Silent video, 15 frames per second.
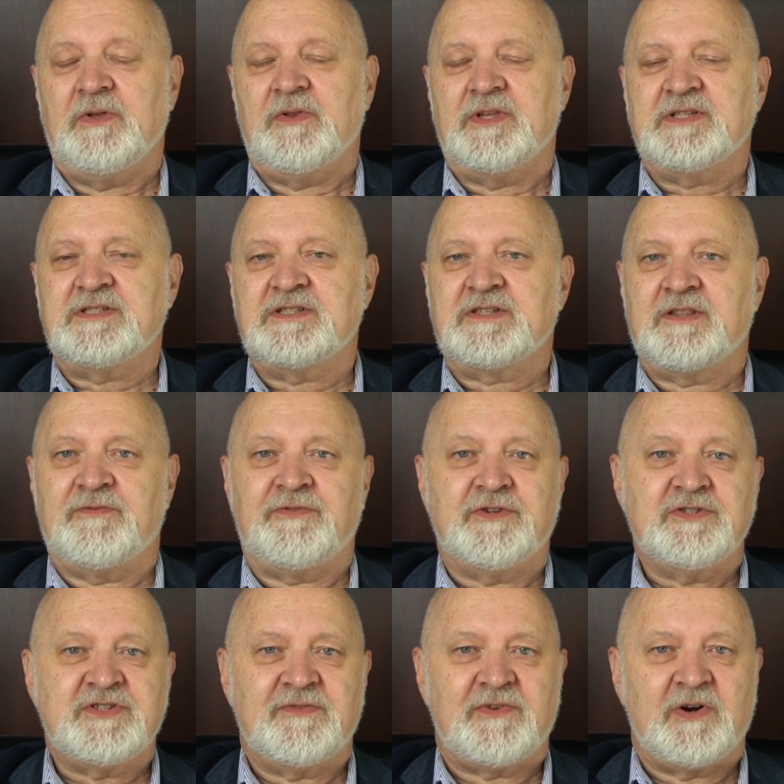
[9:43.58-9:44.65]
this is the
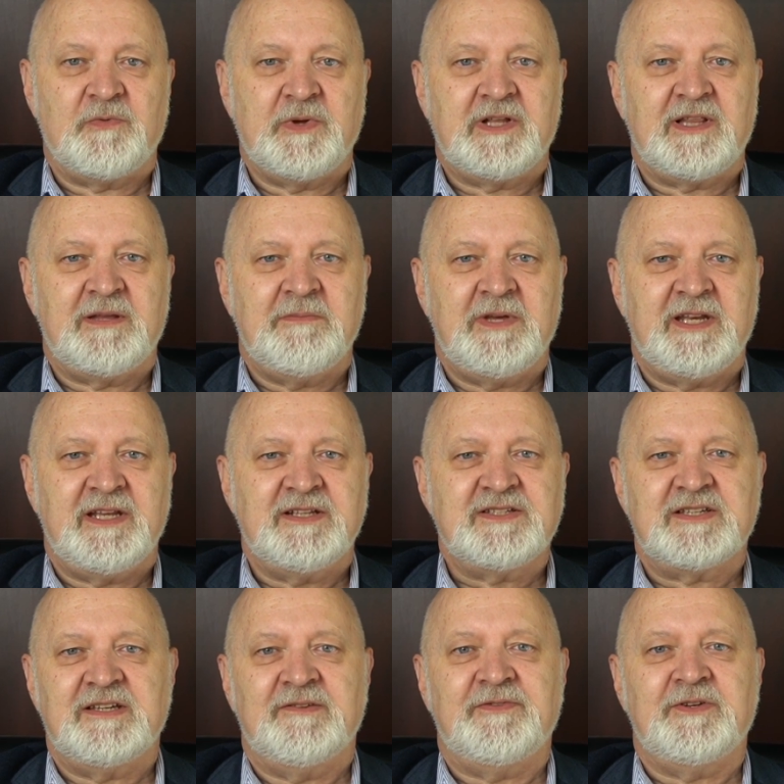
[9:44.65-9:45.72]
first of our weekly
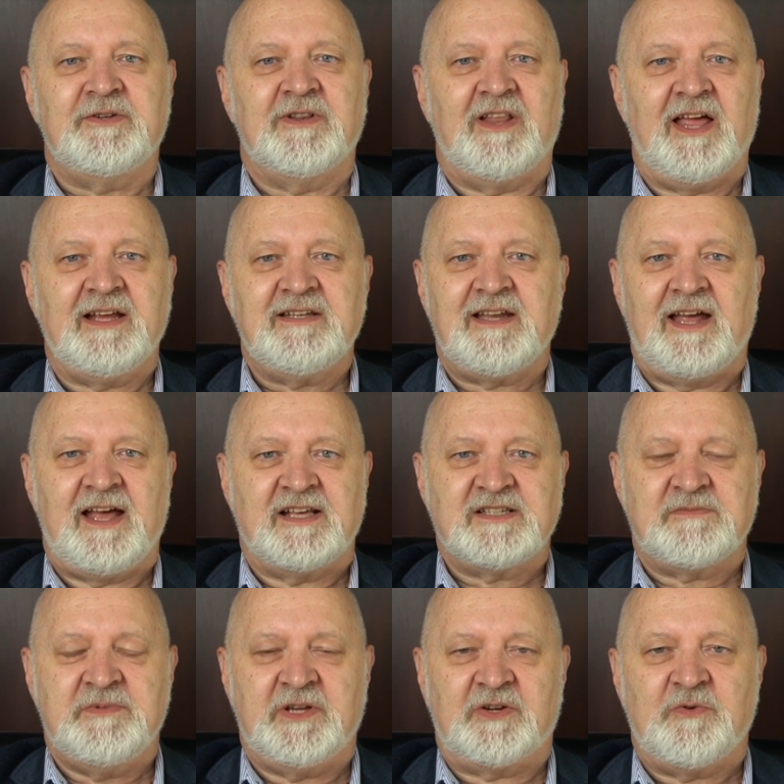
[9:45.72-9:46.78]
meetings. If you'd like to
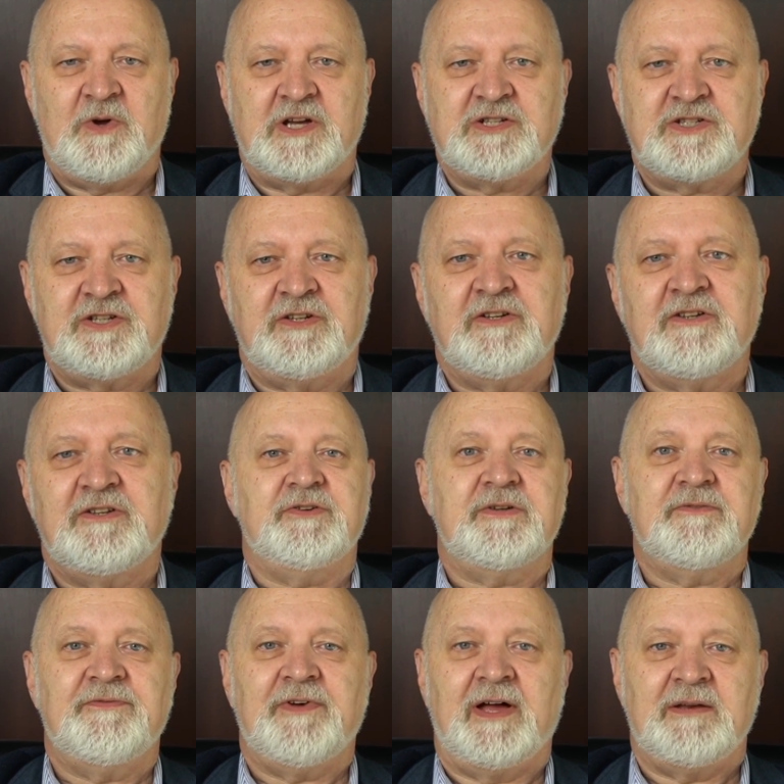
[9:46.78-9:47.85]
ask me a question, you
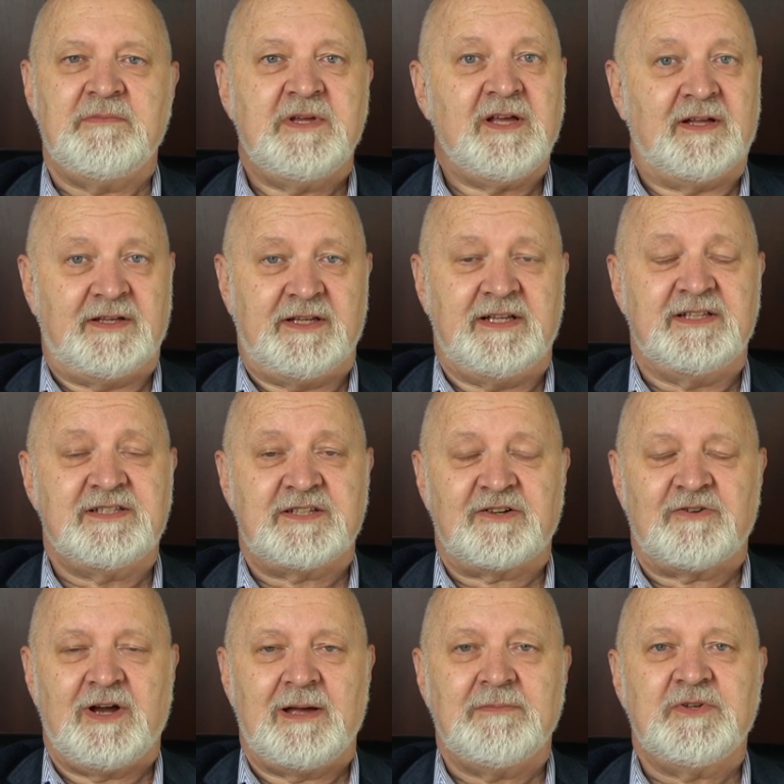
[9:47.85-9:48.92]
can find me on
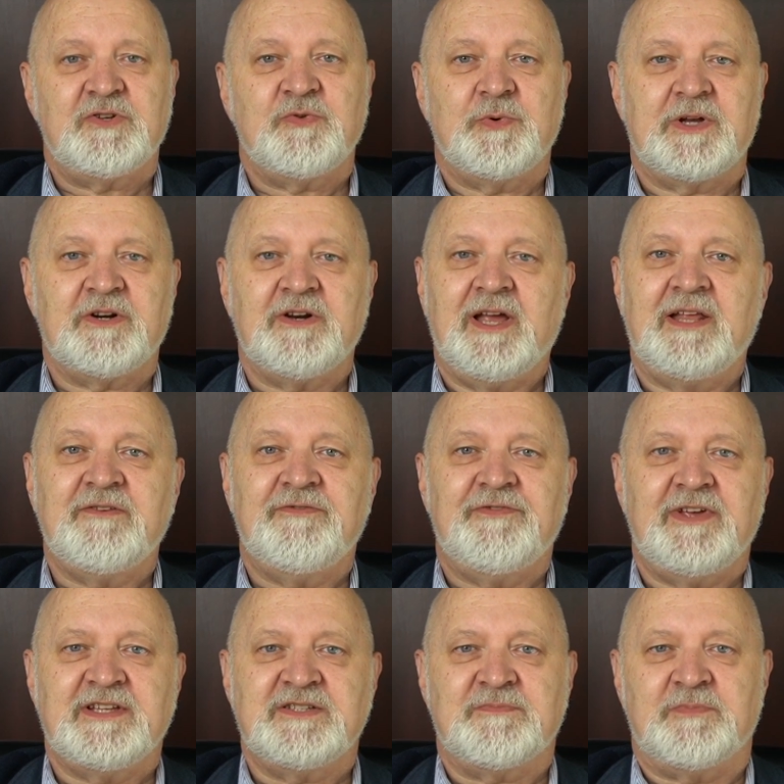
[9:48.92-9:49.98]
Instagram, Twitter, and
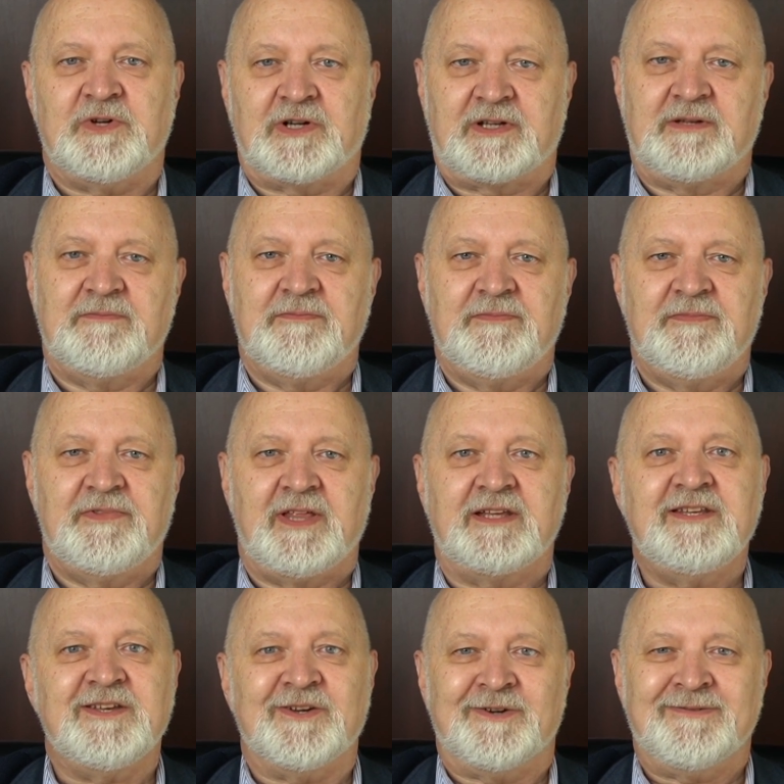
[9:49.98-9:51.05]
Facebook.
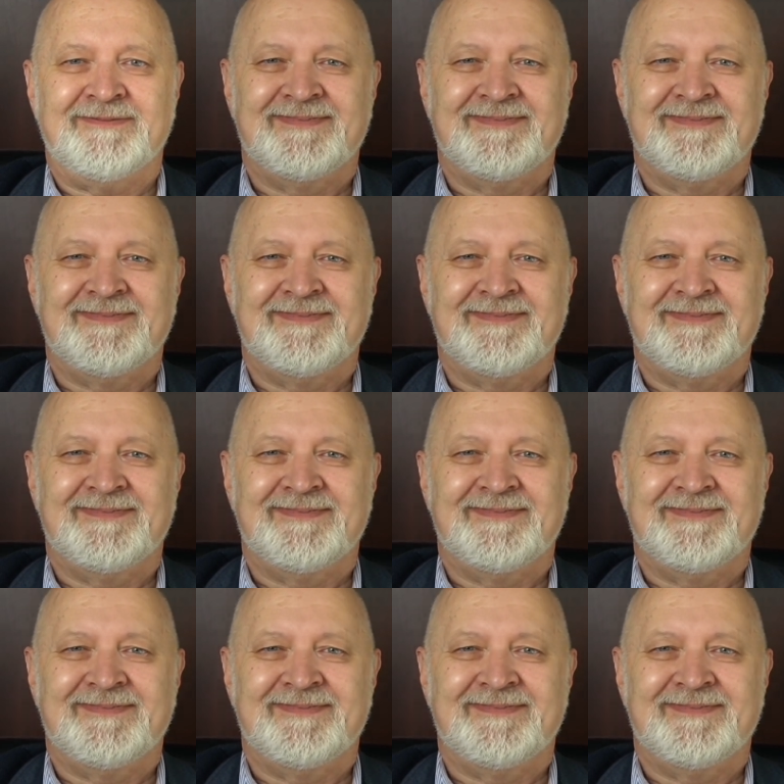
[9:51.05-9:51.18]
Thank you.